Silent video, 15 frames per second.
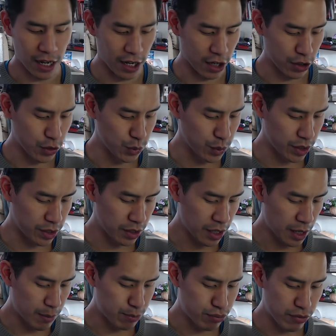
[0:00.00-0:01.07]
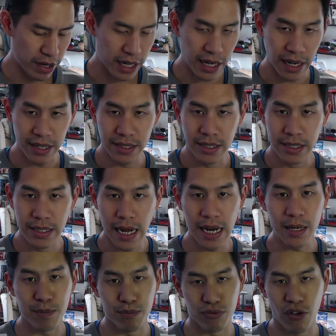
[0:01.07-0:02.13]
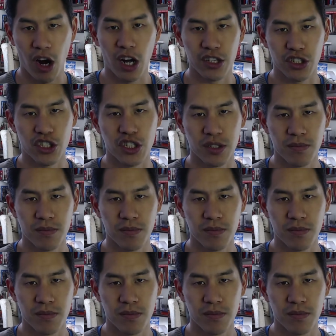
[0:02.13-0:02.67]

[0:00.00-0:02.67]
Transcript: who would bring a dead branch,